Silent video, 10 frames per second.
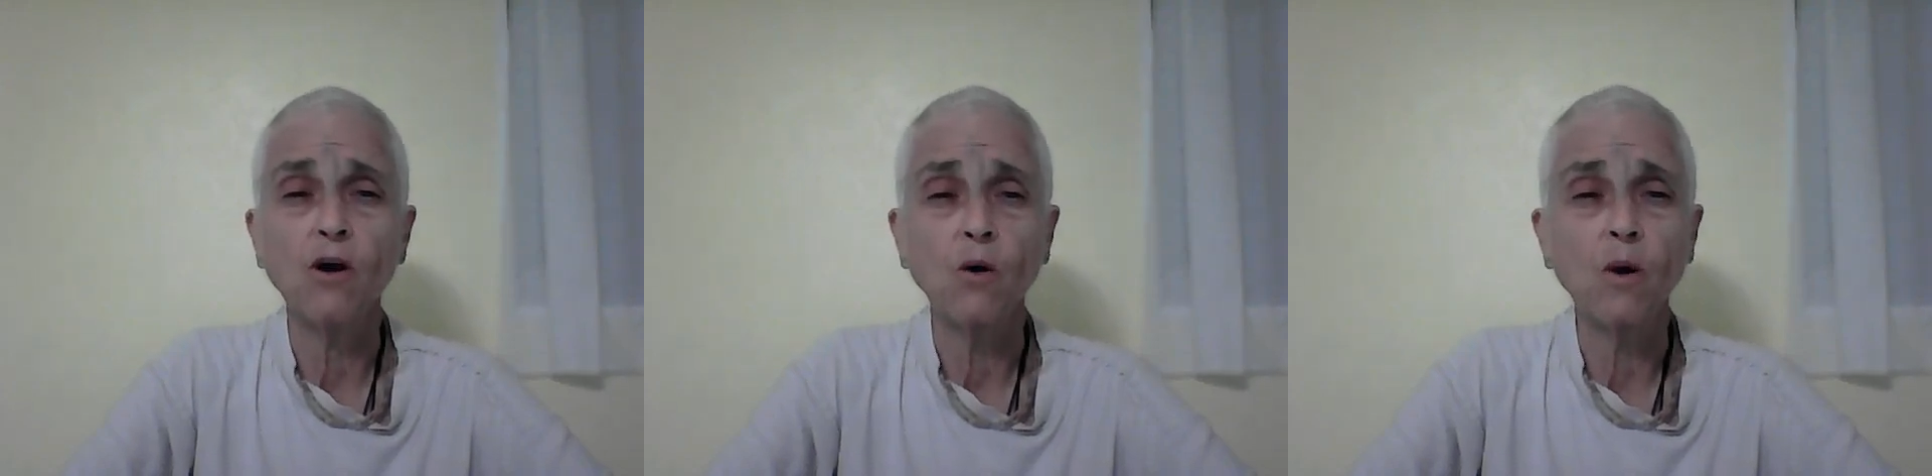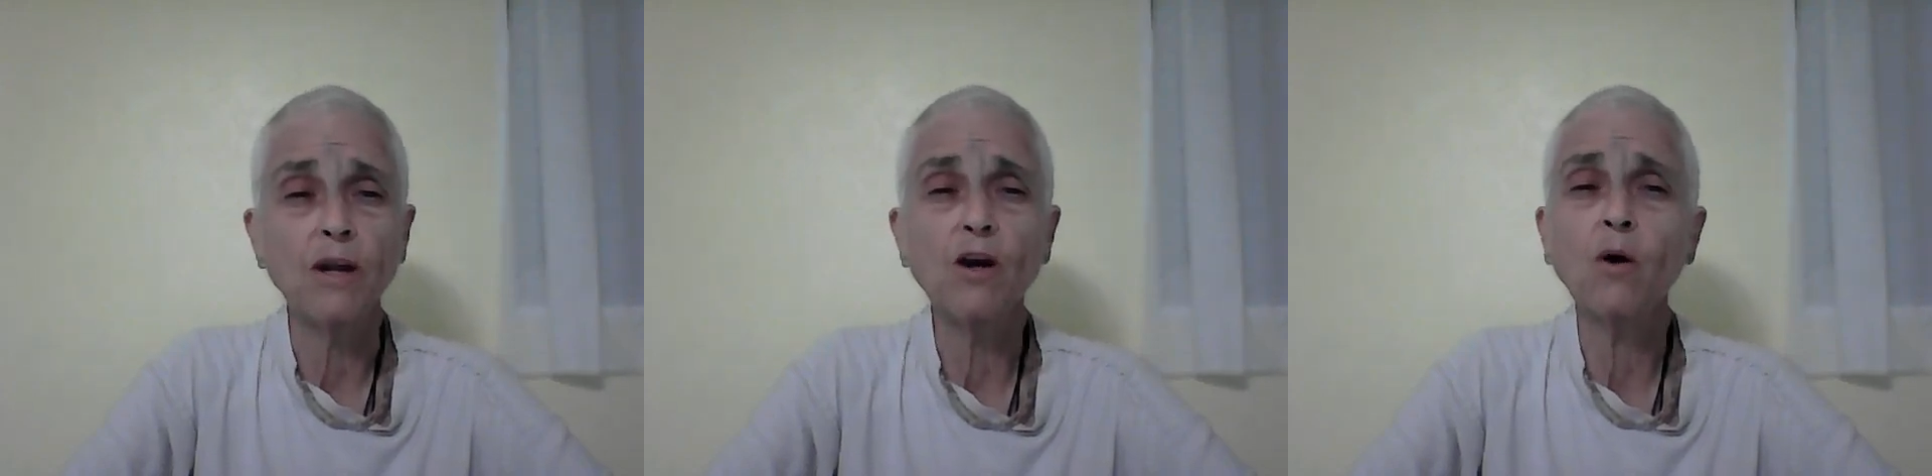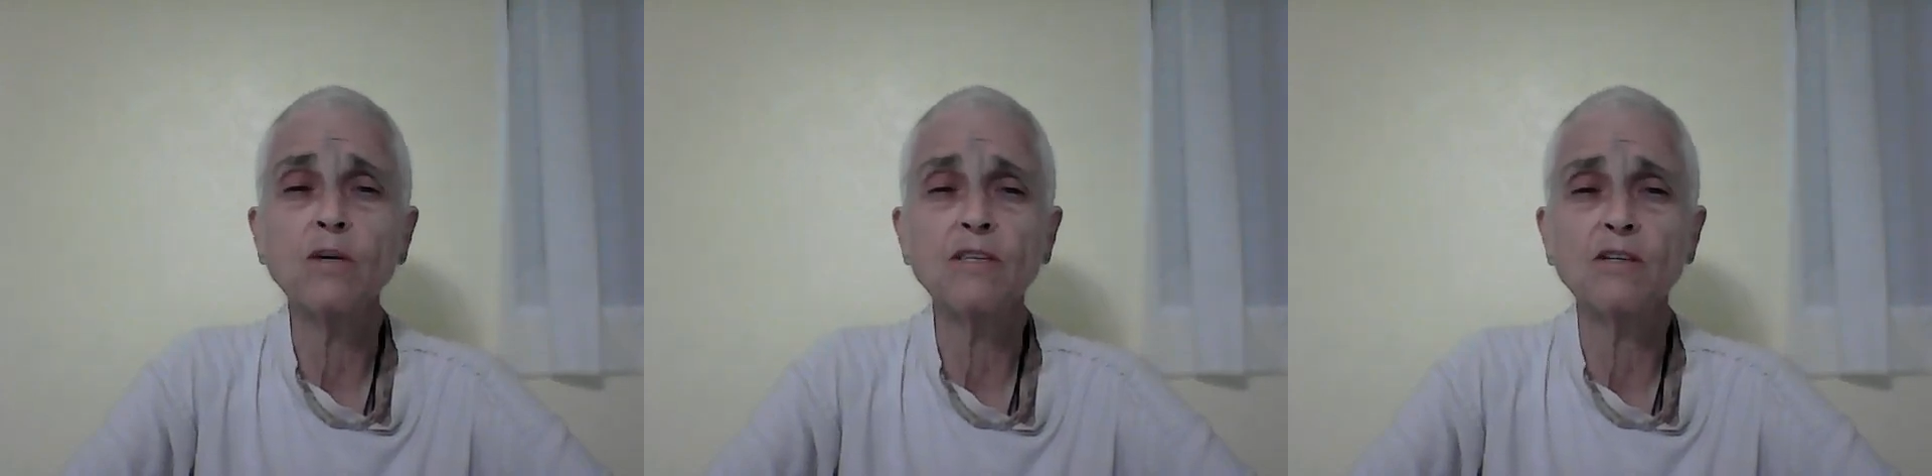who are
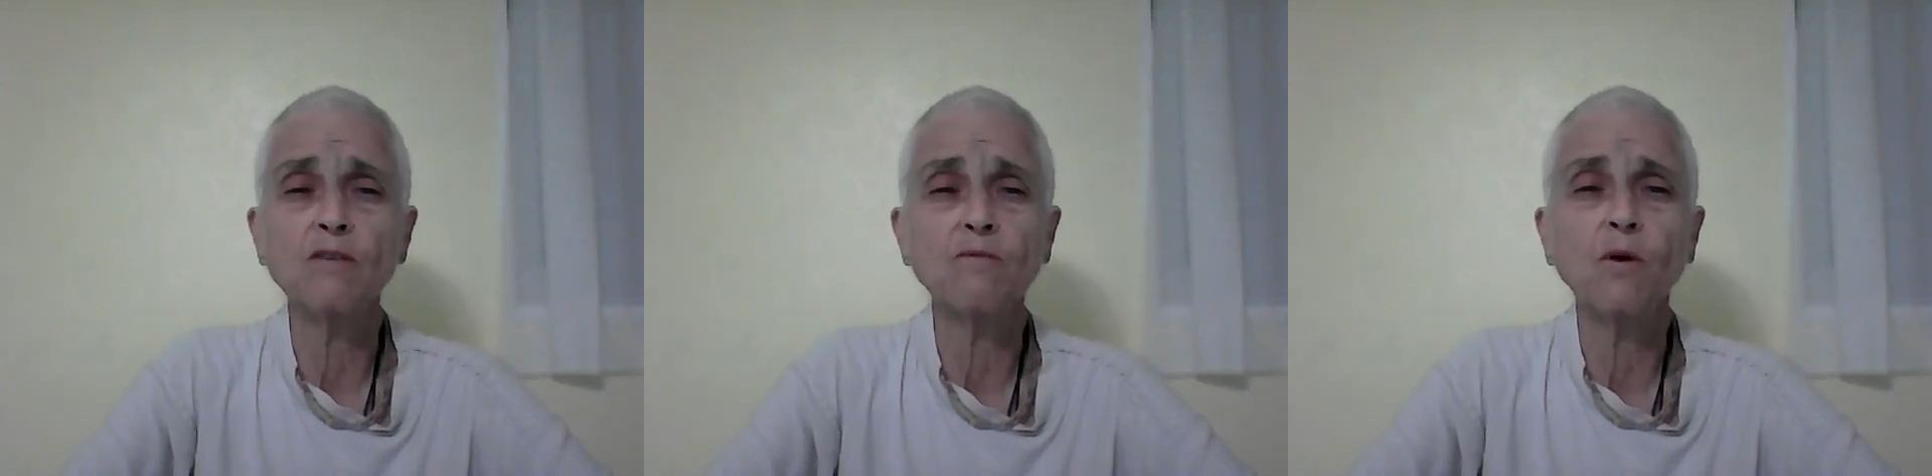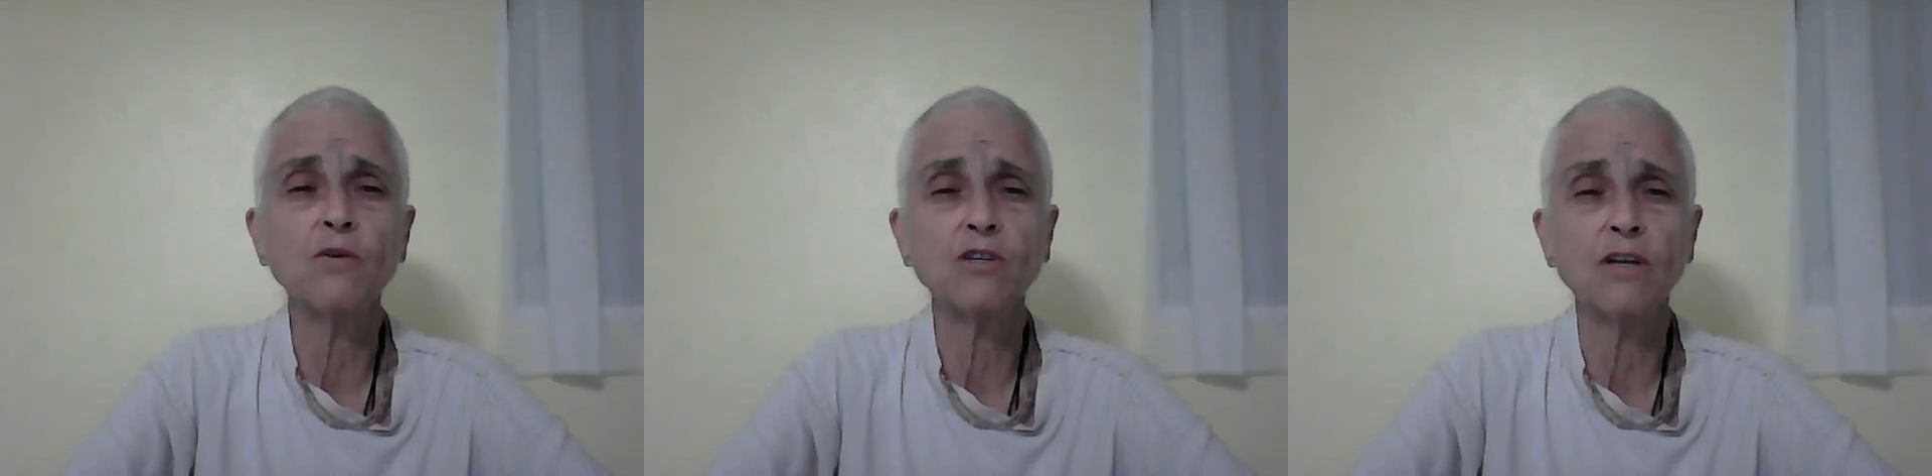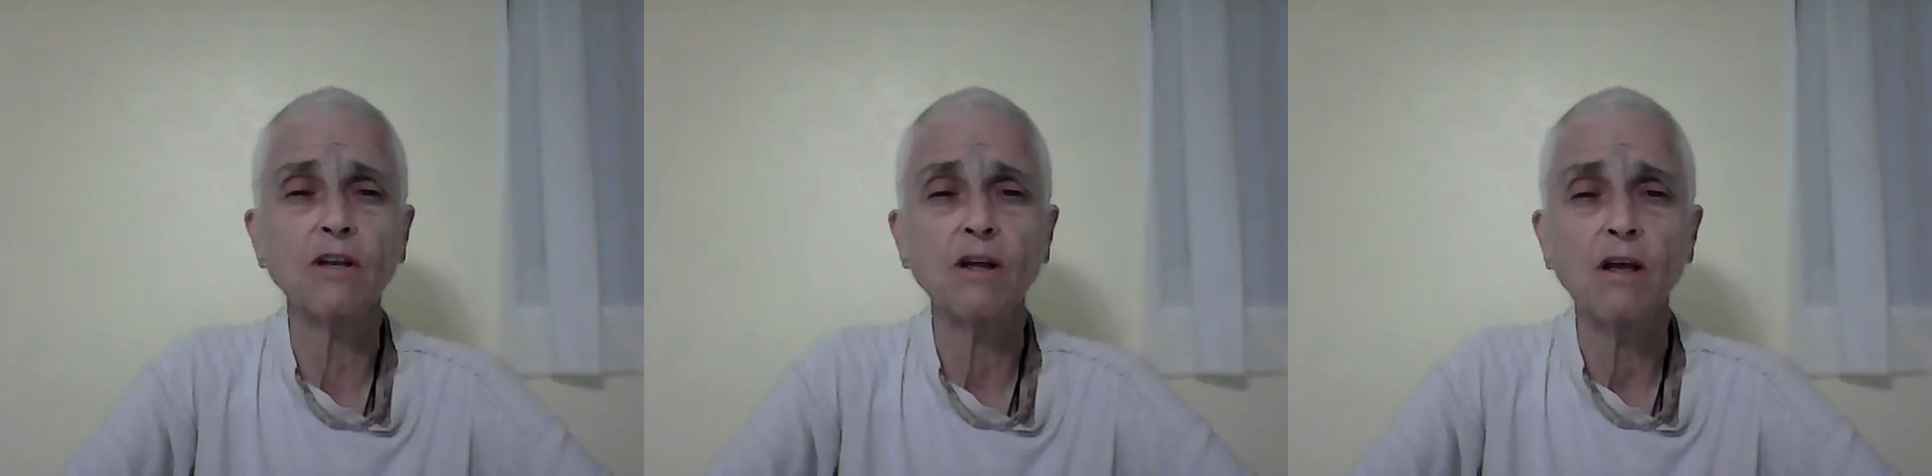yogis in
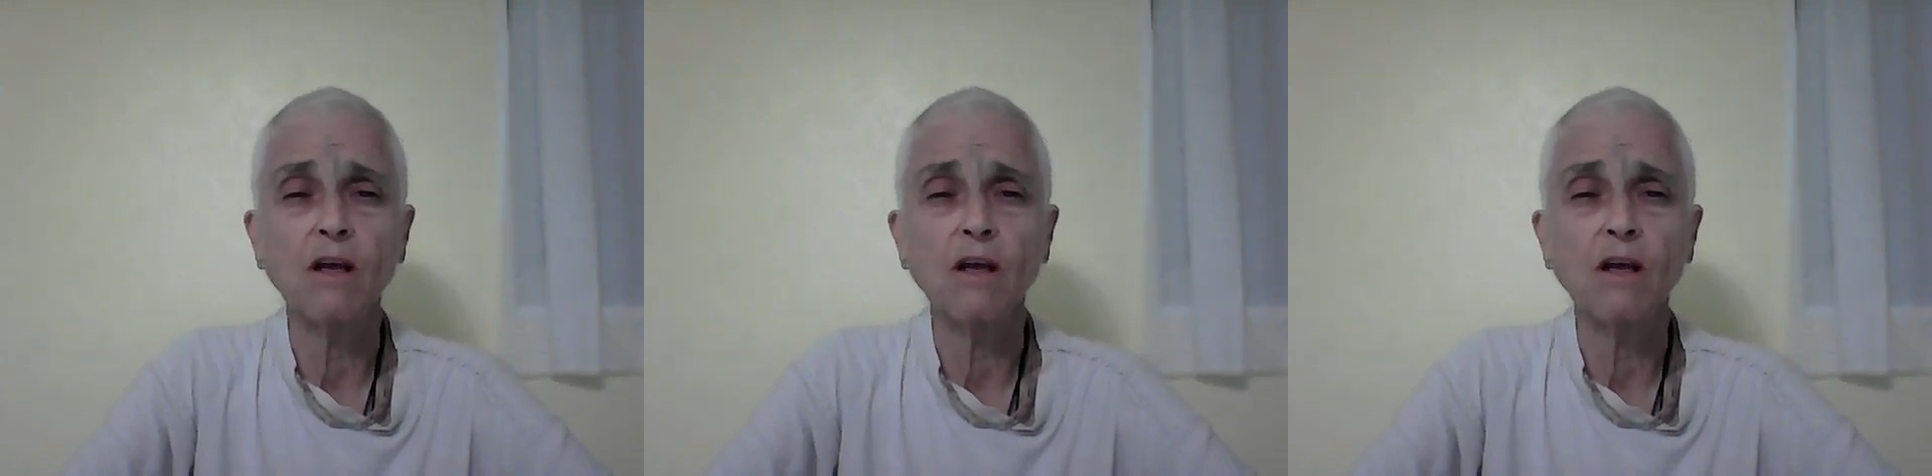devotion